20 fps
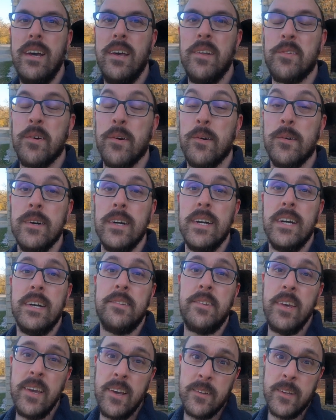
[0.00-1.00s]
So
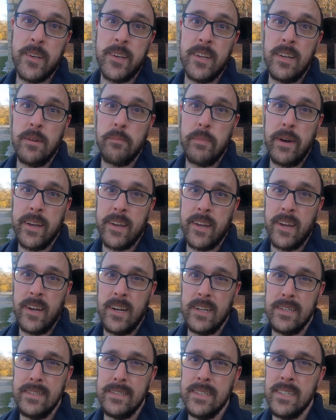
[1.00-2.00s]
take a look in your
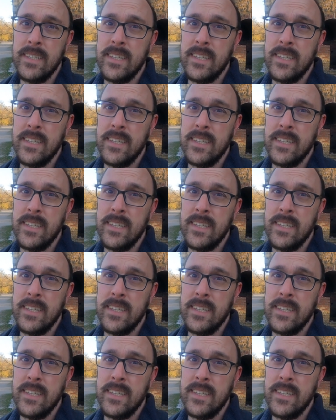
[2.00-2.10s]
backyard.